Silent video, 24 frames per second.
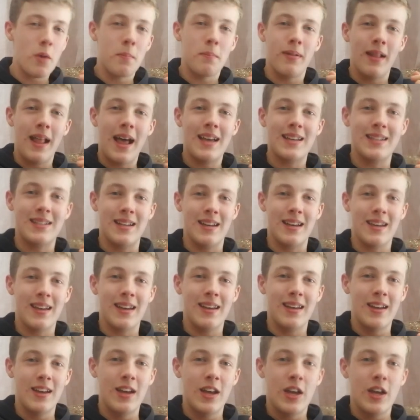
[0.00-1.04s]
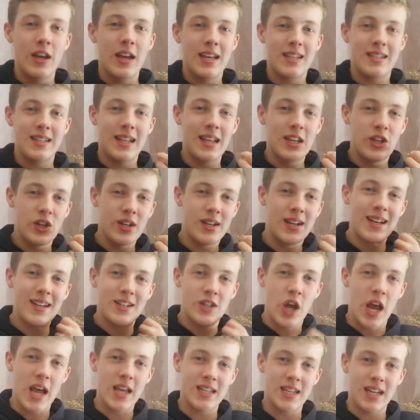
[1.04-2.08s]
on plastic. It's literally
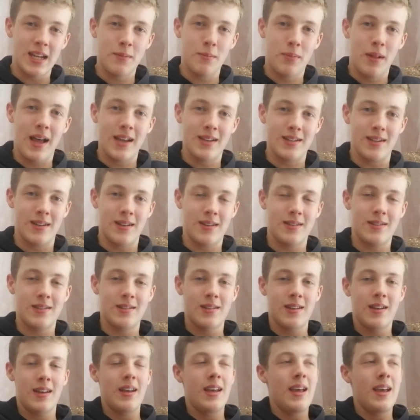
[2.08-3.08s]
digesting plastics.